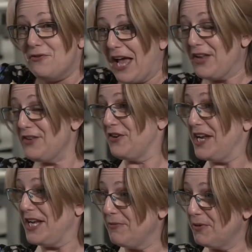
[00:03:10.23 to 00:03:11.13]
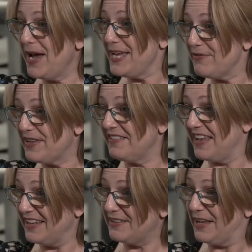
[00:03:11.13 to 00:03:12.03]
You can't turn anyone away if they
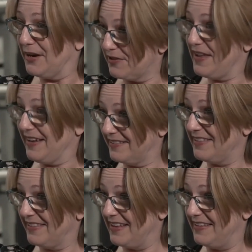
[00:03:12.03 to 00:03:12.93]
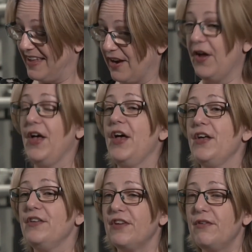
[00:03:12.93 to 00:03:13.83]
say that they're the sex that is there.
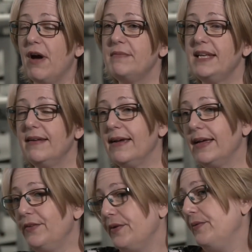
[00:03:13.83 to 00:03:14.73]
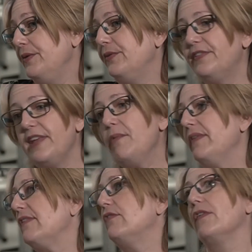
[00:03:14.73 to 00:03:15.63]
So, I mean, you could say,
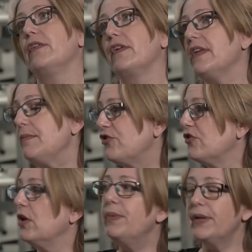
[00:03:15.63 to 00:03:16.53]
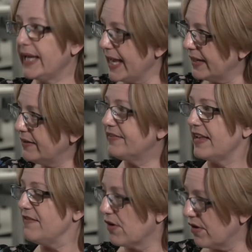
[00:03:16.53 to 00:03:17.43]
well, this is just exceptional. But again,
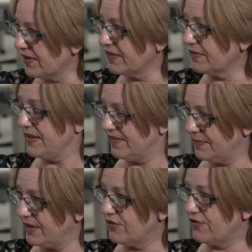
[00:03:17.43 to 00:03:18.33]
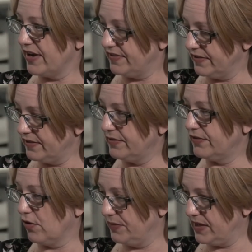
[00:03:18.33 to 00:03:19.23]
safeguarding is meant to be to try to
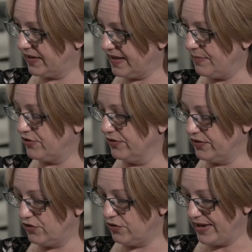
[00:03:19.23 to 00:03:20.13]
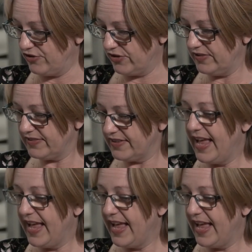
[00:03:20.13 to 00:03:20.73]
stop the exceptional situations.